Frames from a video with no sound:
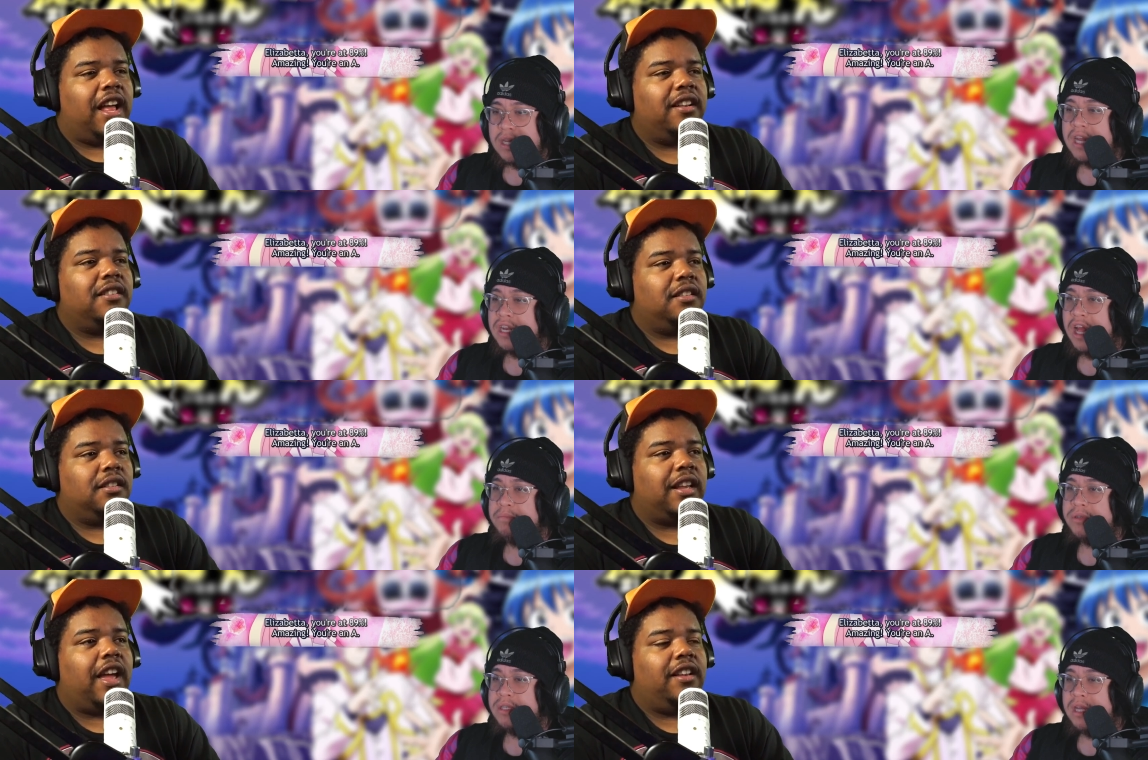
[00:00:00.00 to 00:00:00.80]

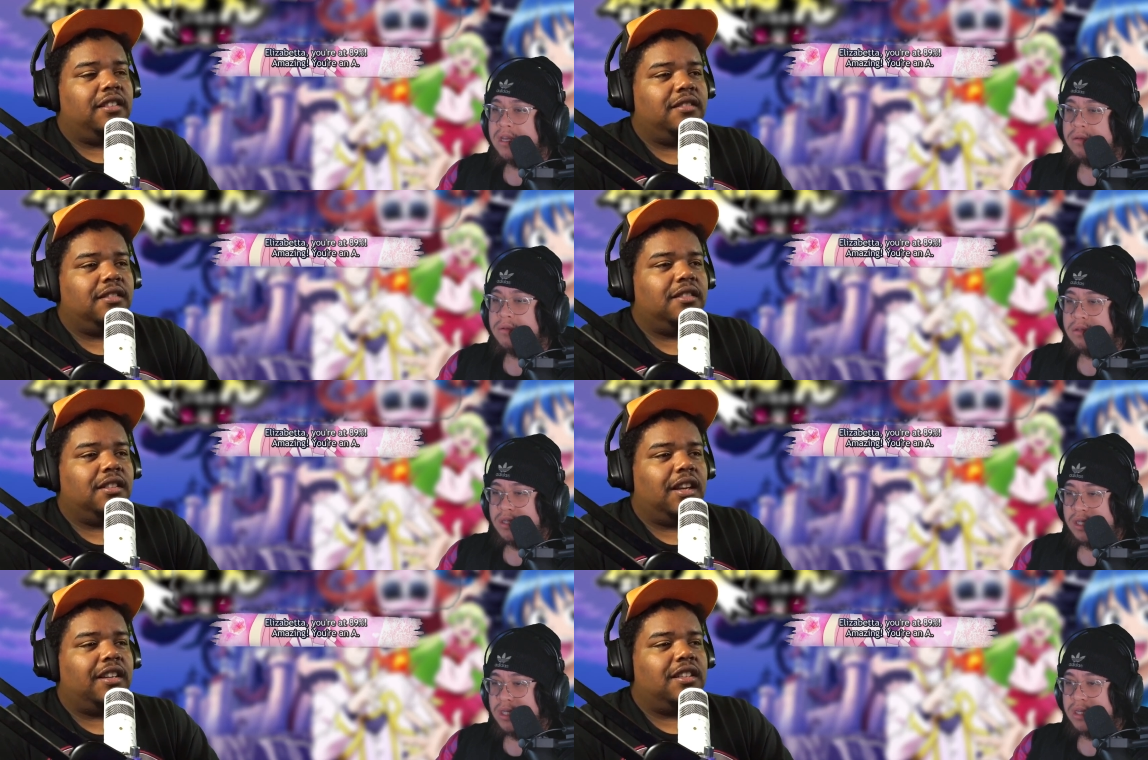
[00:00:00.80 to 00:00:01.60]
Speaker 1: 89%.
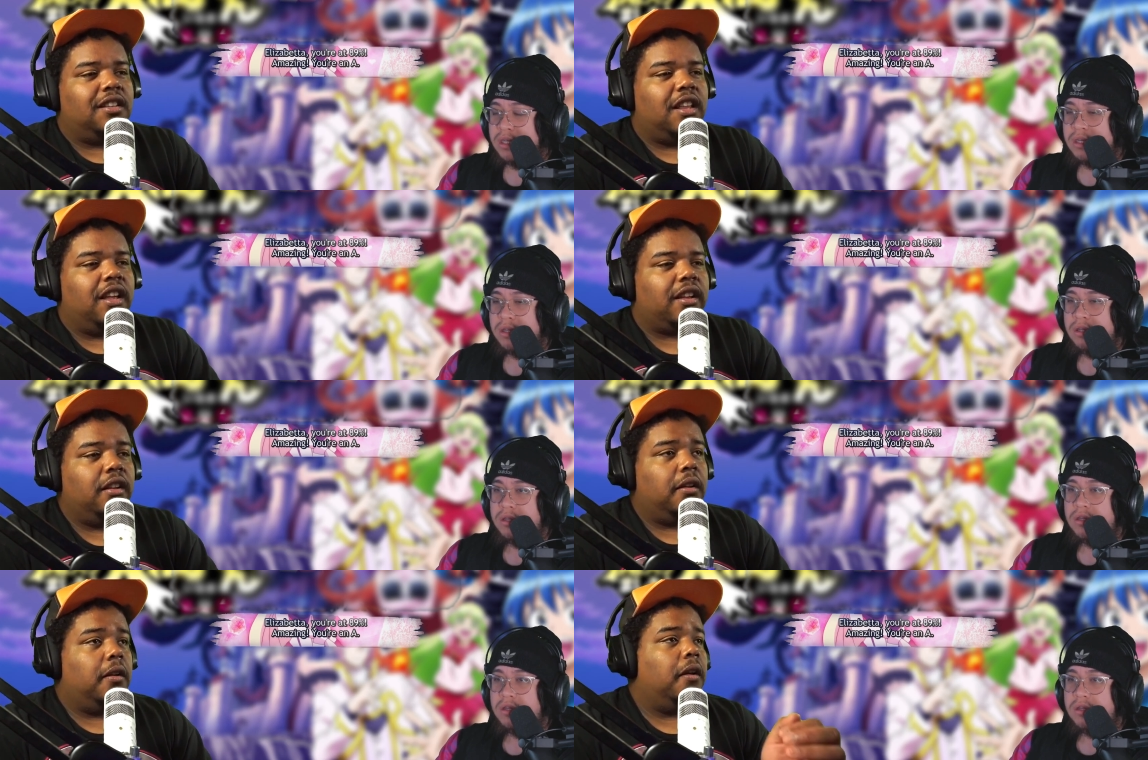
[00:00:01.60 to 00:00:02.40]
Shit.
Speaker 2: Look
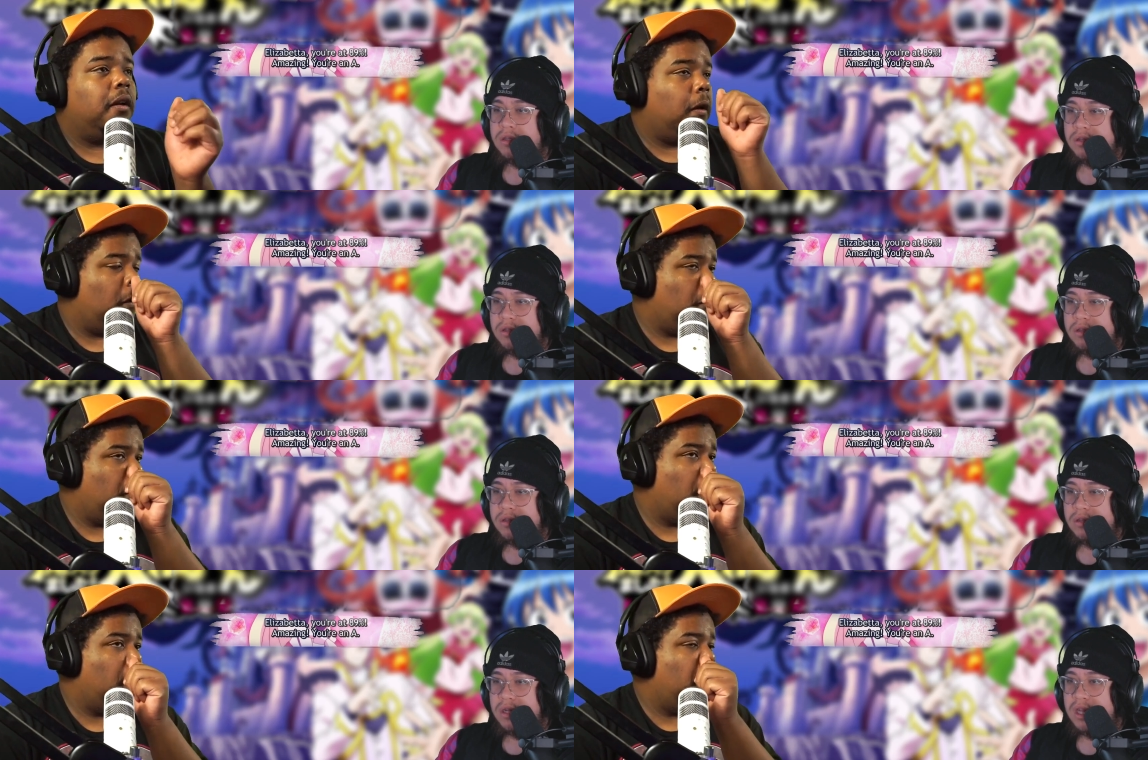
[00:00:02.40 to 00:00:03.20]

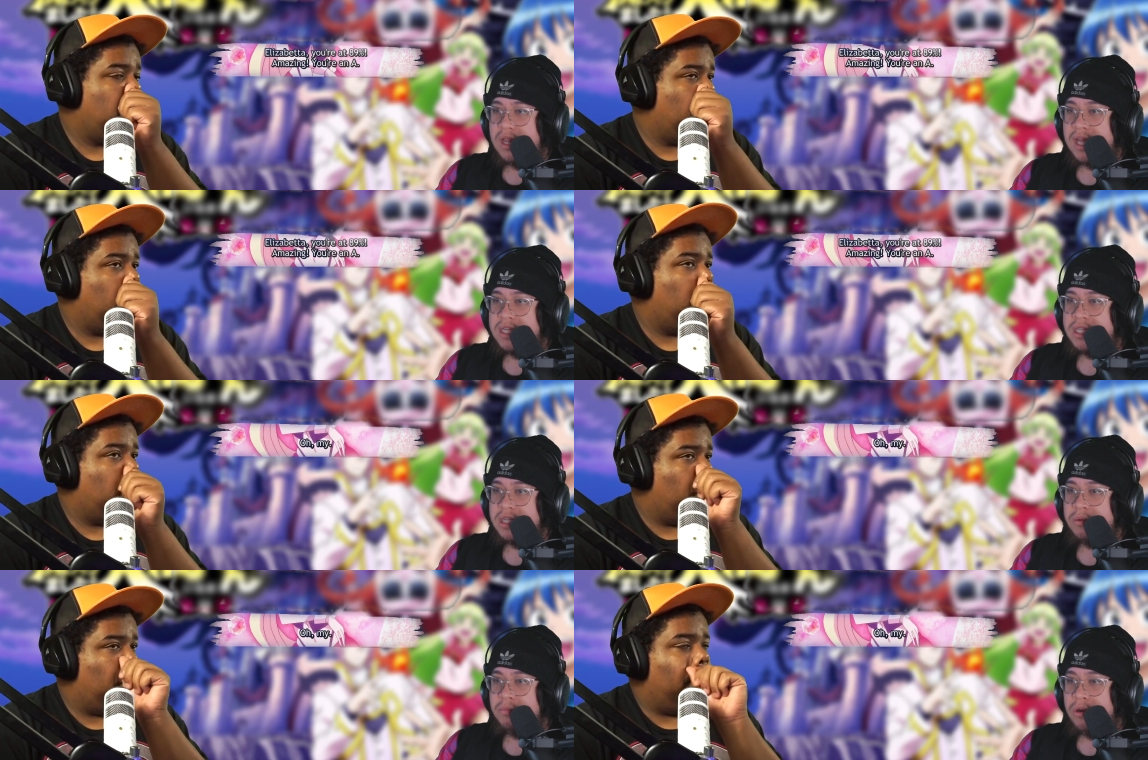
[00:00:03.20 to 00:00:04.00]
at that
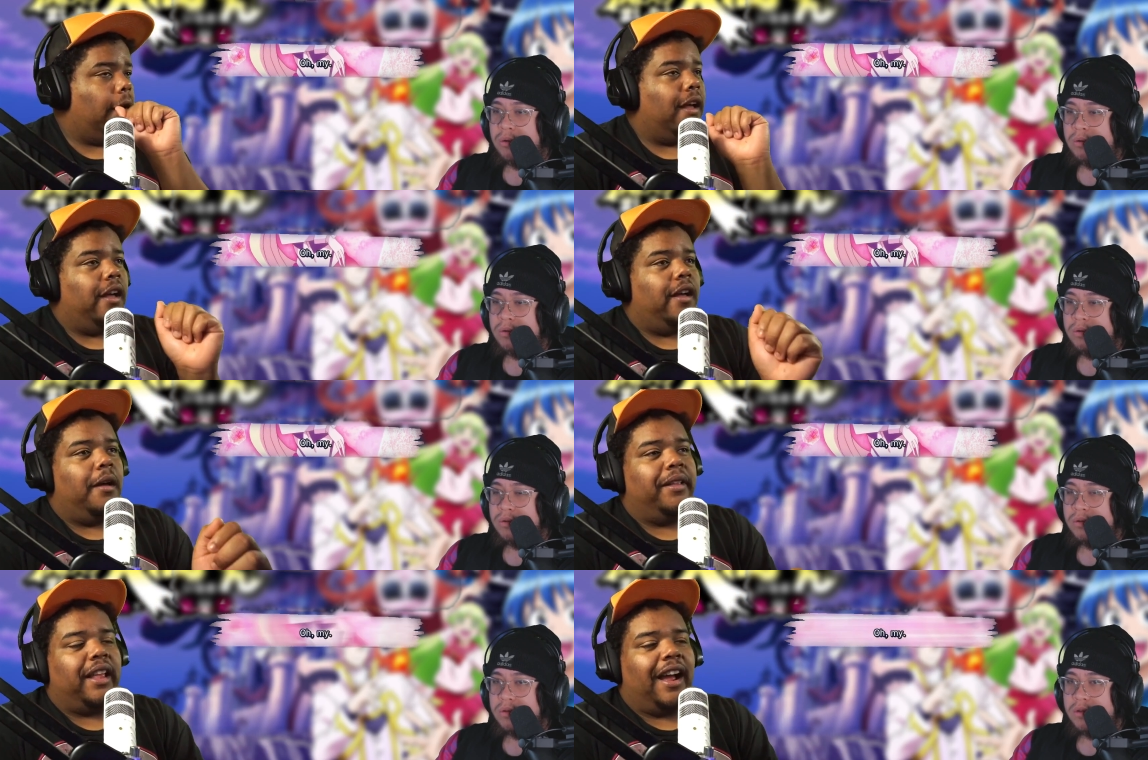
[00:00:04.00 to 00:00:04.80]
shit, bro.
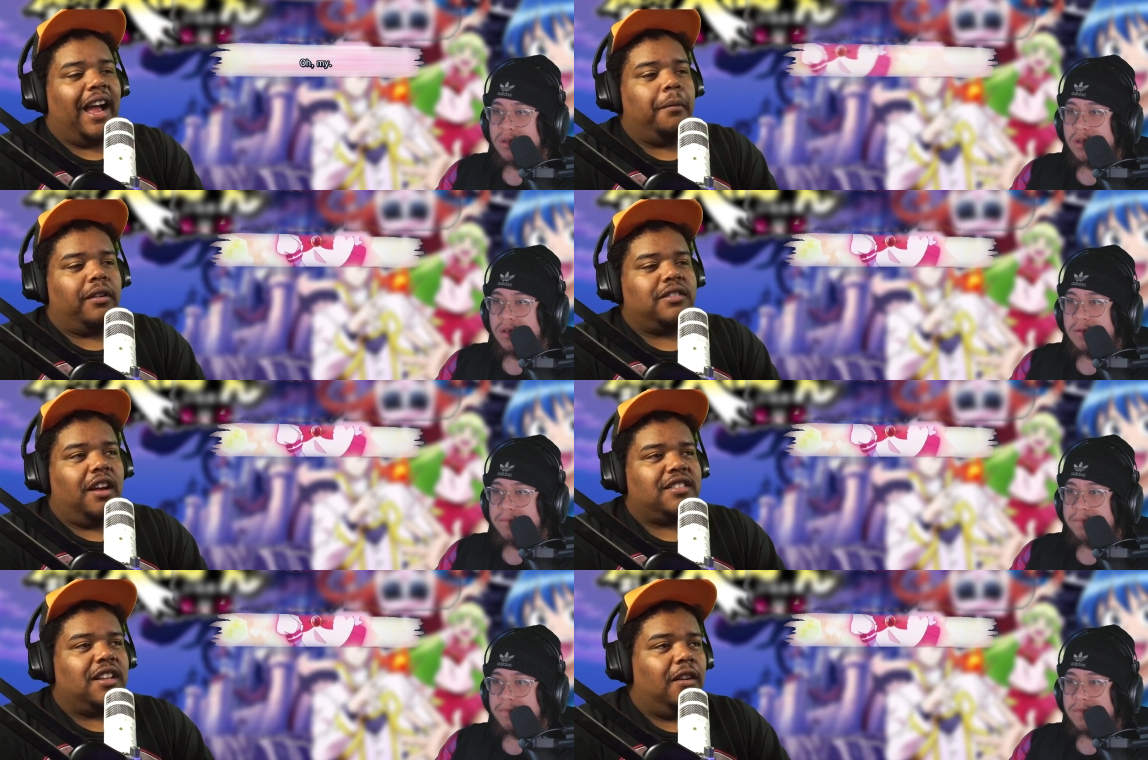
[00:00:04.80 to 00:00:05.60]
Speaker 1: But that eyeball
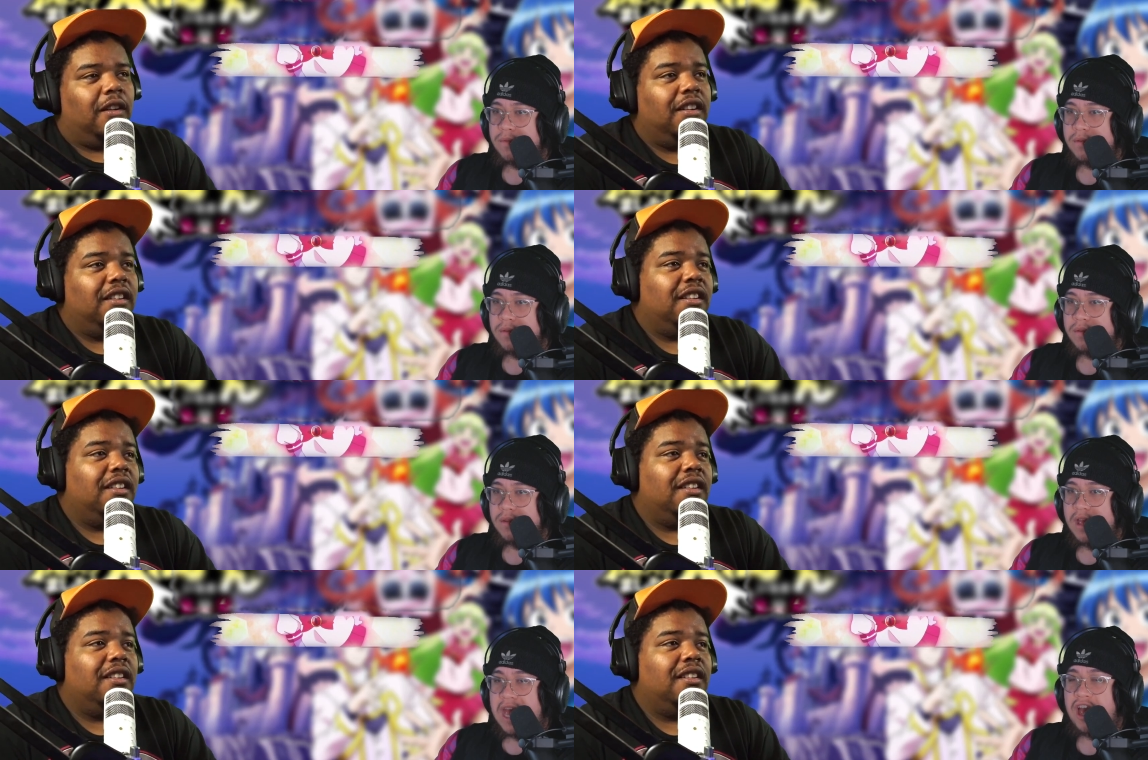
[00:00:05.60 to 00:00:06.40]
sucks
Speaker 2: though.
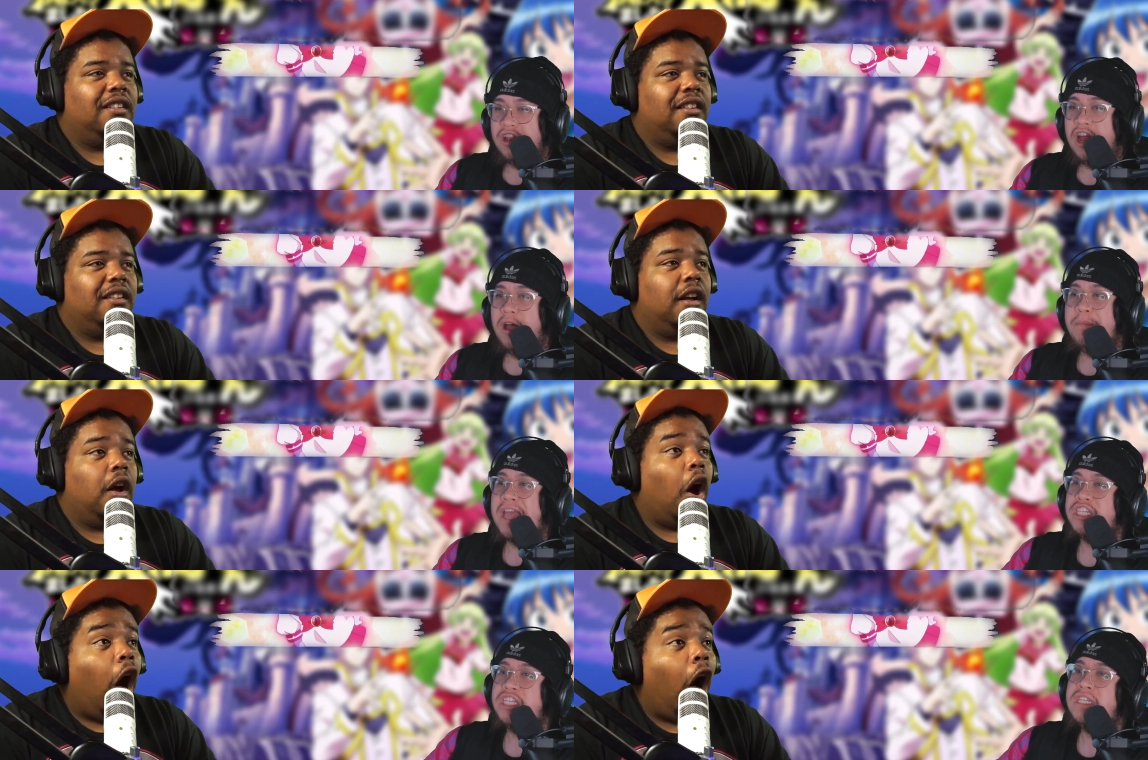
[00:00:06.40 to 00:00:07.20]
Hell no, nah, man. She